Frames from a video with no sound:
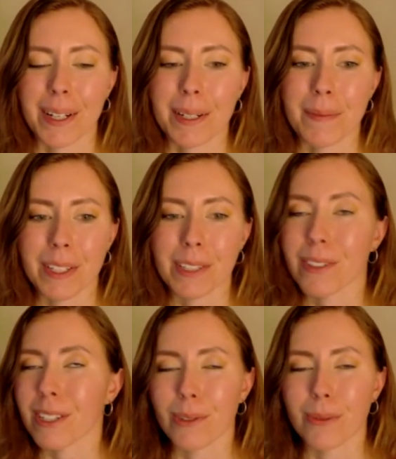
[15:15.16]

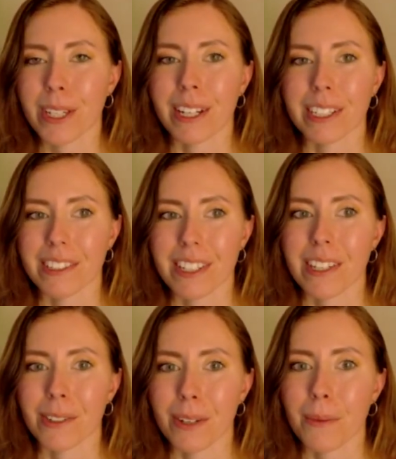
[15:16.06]
It's really
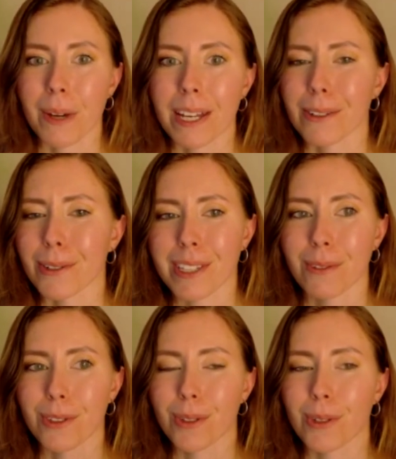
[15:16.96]
honestly a great way. I know it
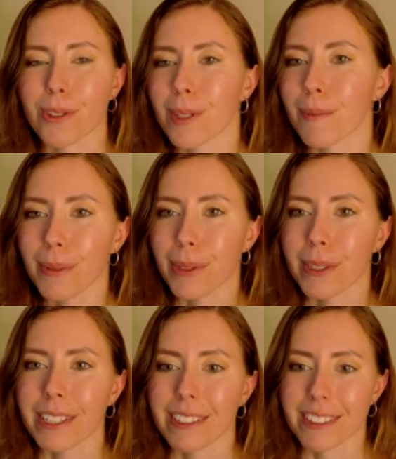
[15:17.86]
sounds so
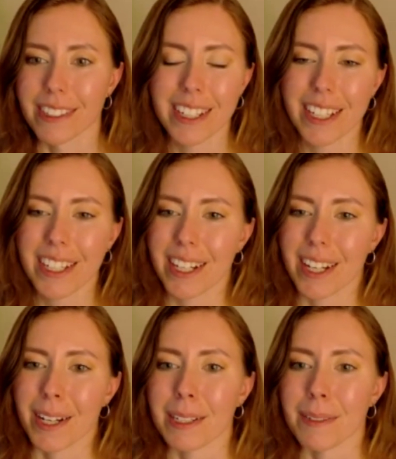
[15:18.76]
simple and
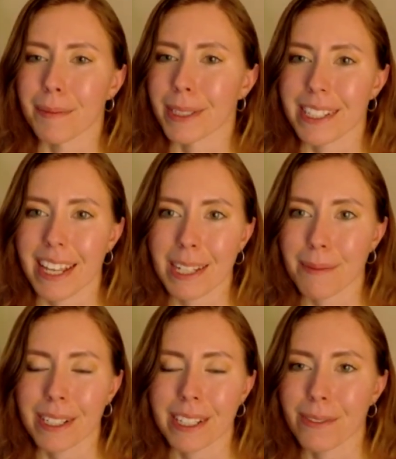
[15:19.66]

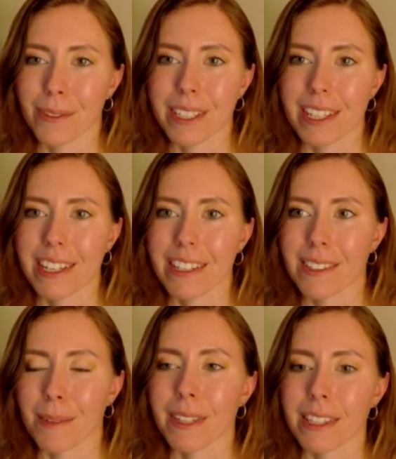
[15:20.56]
mundane, but it really
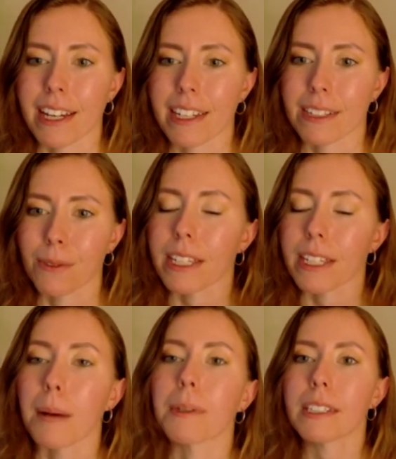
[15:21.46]
is something that can
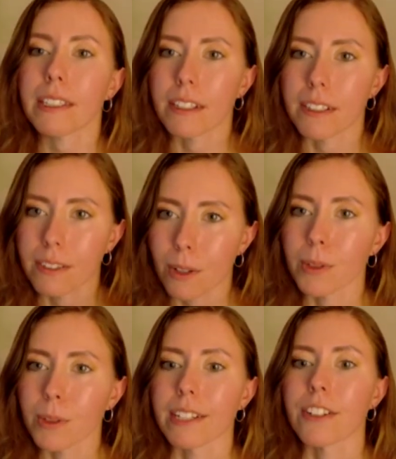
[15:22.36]
really help clear the
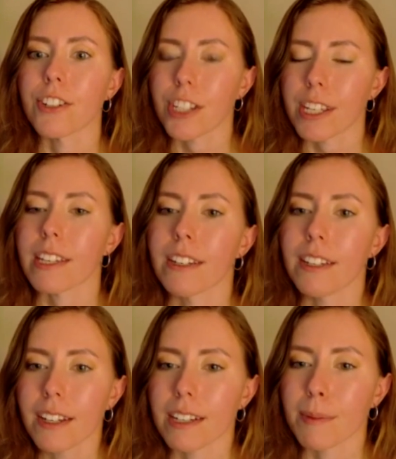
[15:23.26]
old energy,
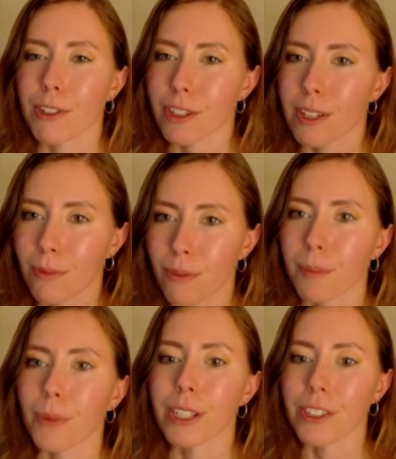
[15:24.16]
especially
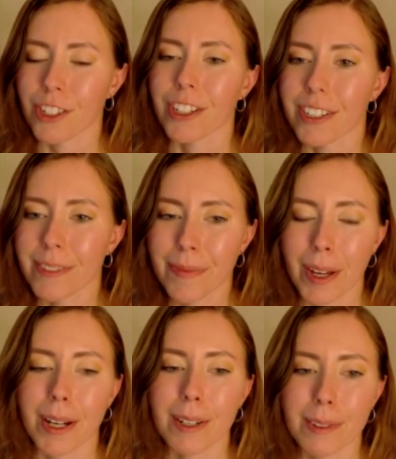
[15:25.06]
from winter,
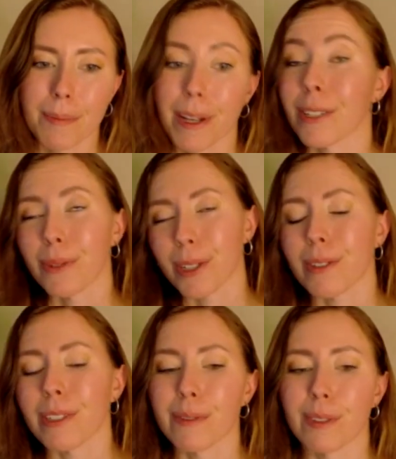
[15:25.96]
depending where
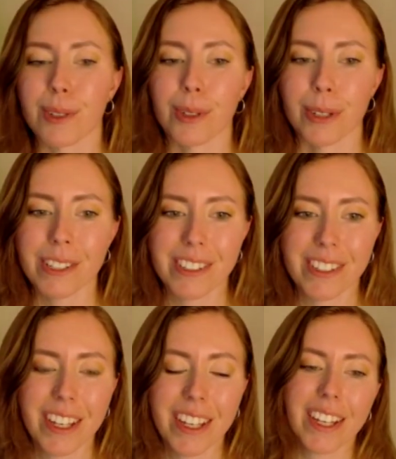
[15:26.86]
you live, of
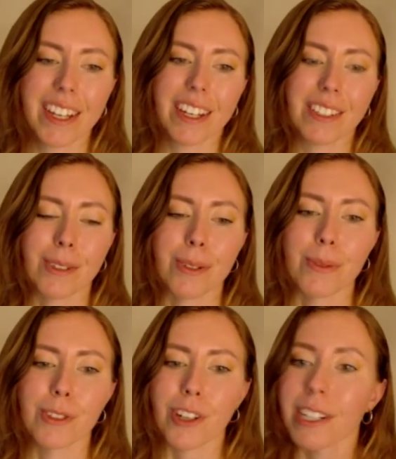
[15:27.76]
course.
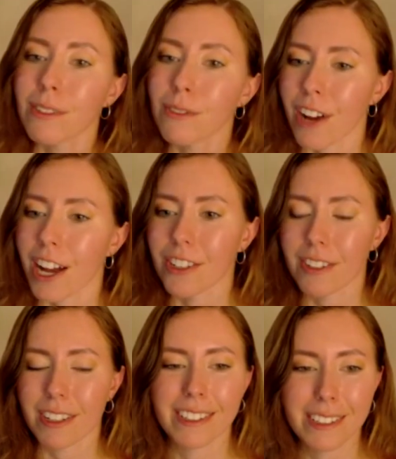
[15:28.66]
So starting
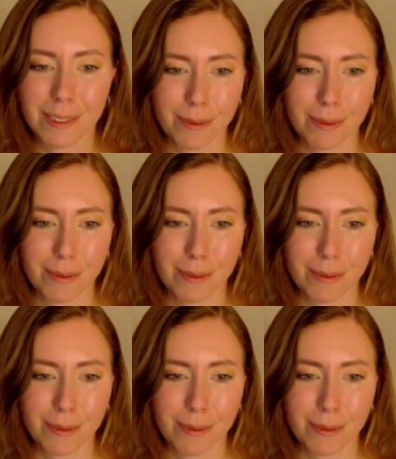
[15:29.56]
fresh,